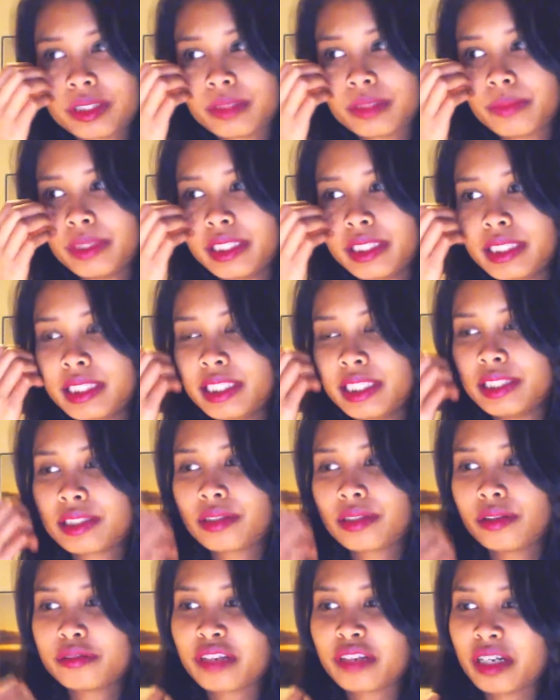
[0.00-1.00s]

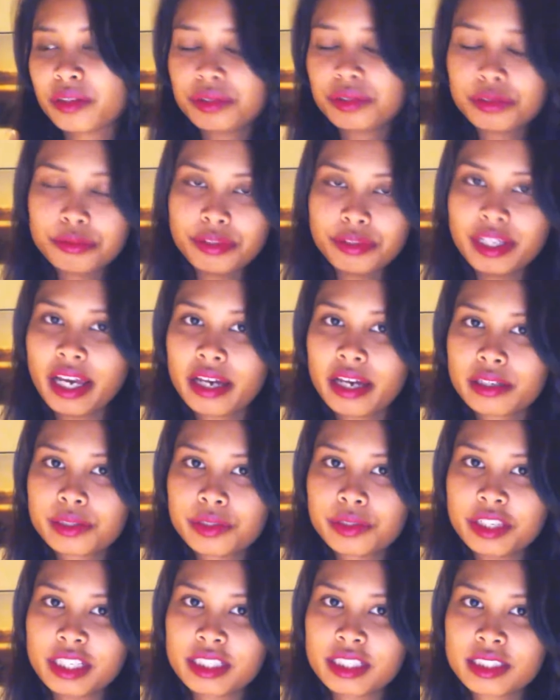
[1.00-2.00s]
possibilities of how to react
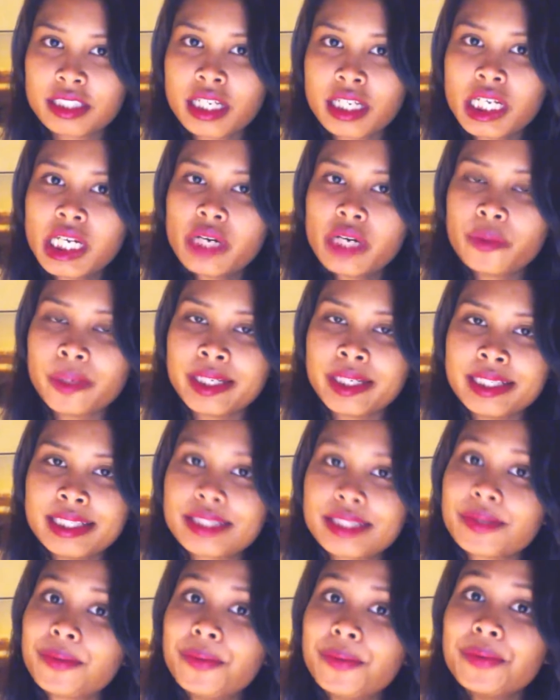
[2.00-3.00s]
to this. One
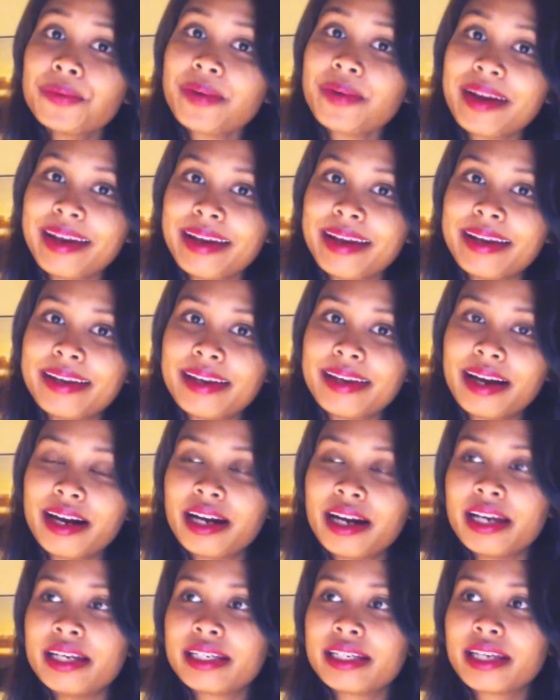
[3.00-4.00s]
is, hooray,
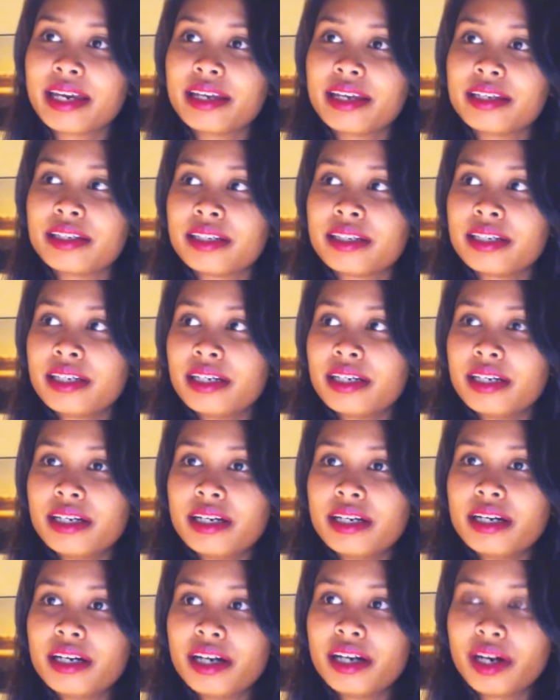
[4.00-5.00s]
I can
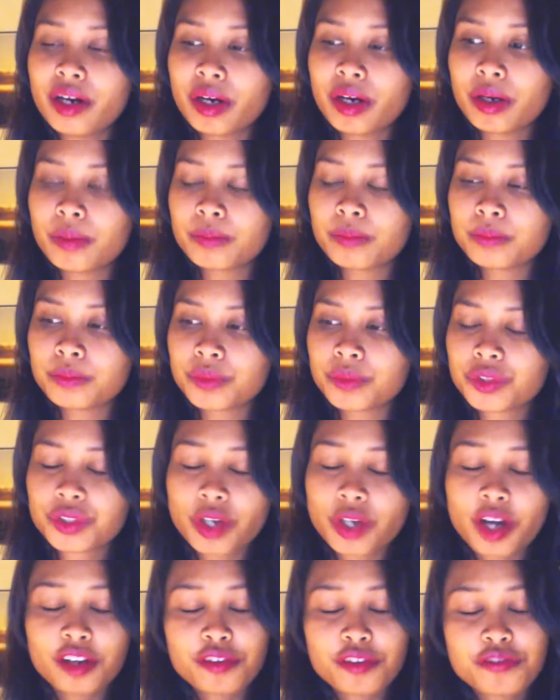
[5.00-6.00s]

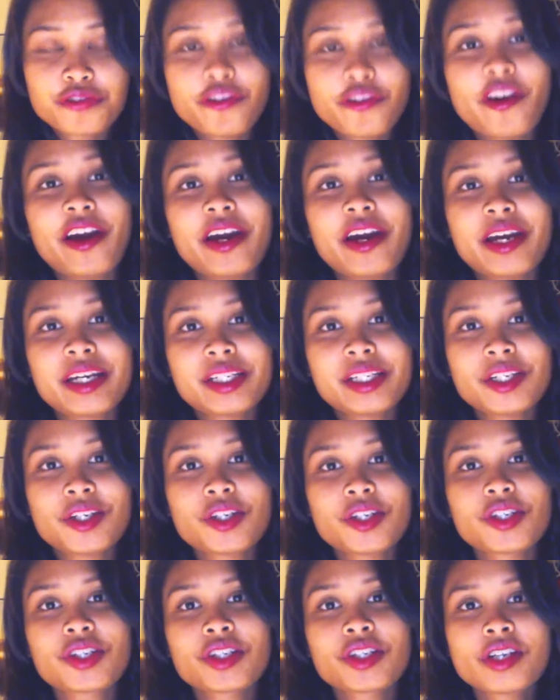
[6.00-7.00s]
start
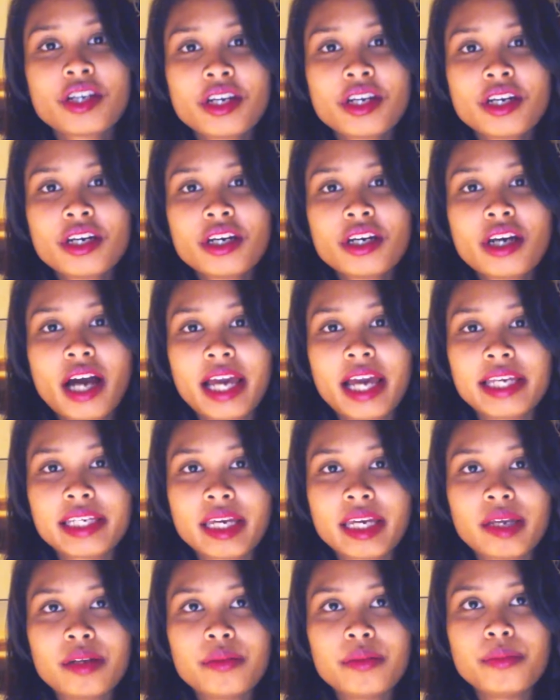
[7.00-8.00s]
afresh. I
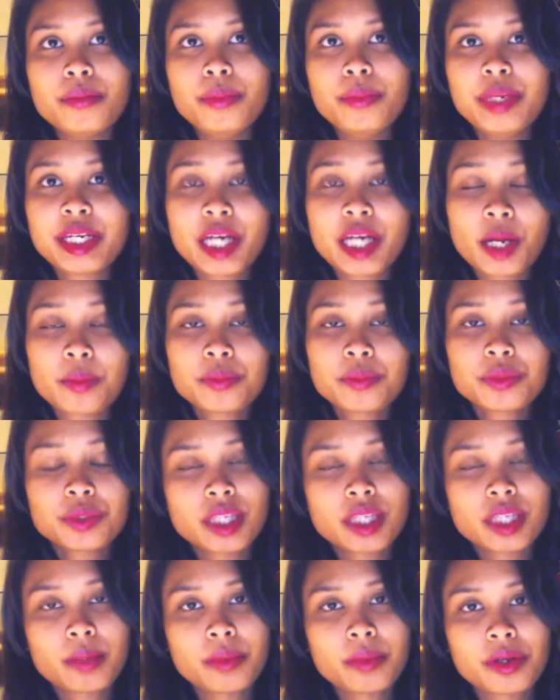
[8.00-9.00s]
can become
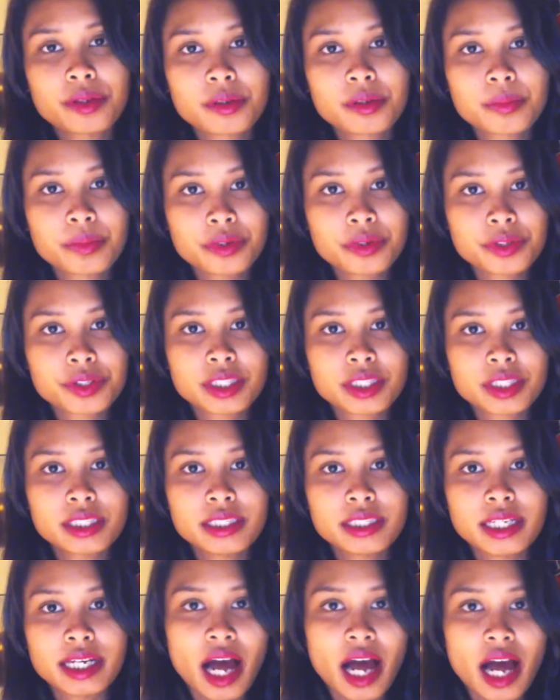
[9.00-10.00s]
some other
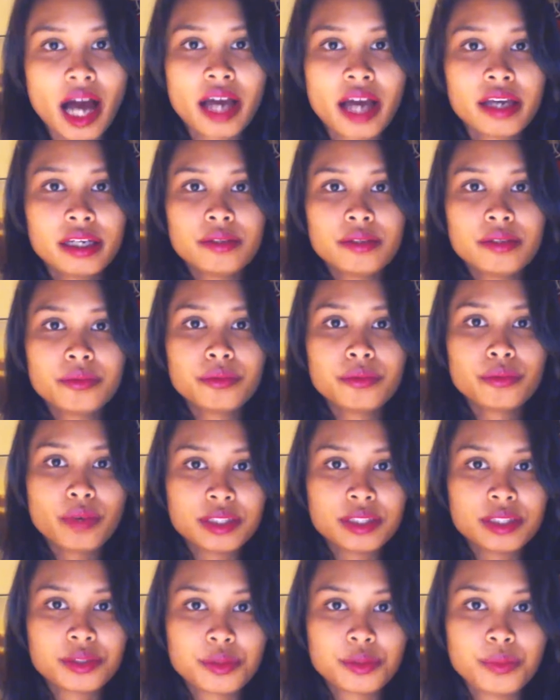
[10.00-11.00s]
person that I
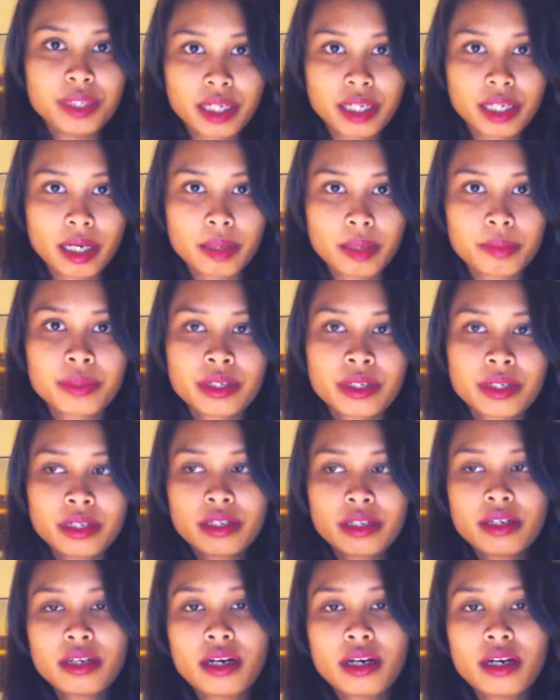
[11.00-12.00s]
want to become.
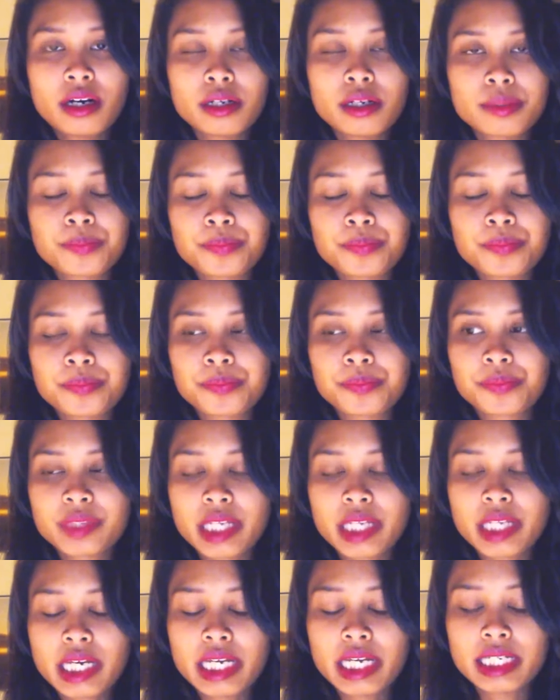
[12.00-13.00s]

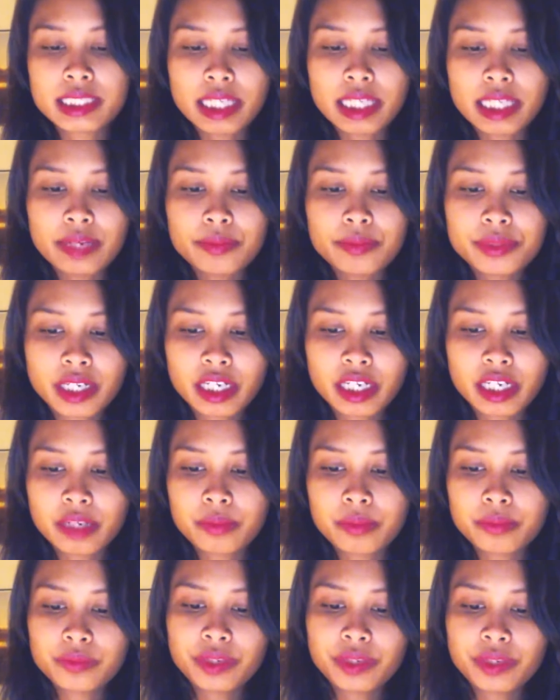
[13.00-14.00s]
At the same
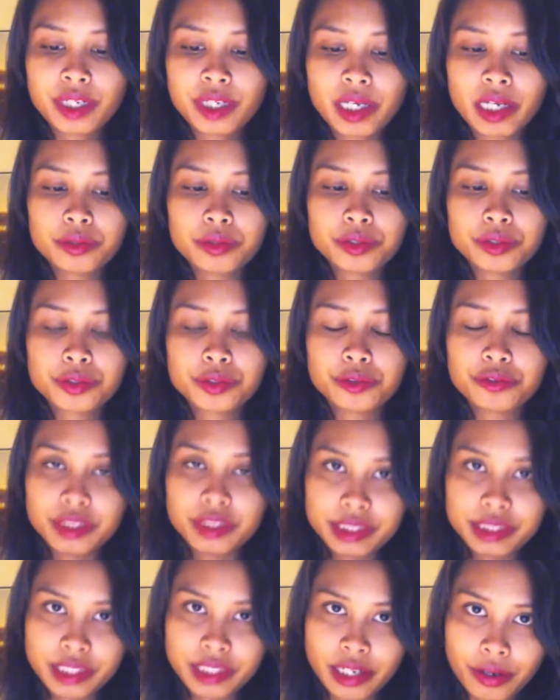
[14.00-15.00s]
time, I also
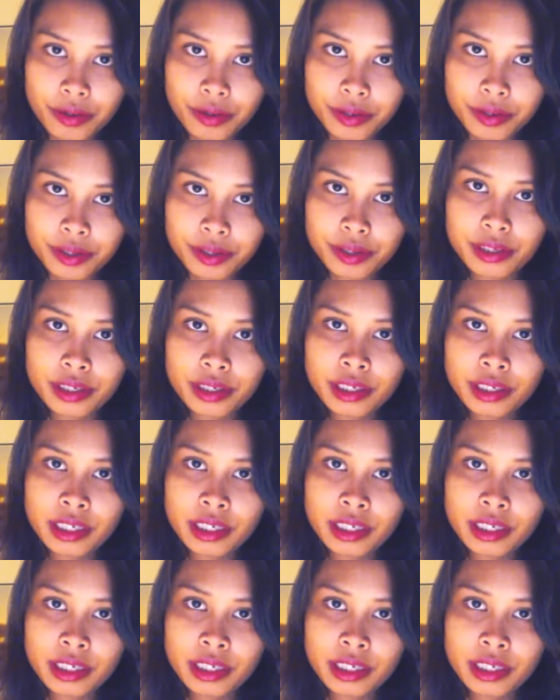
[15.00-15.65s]
feel tired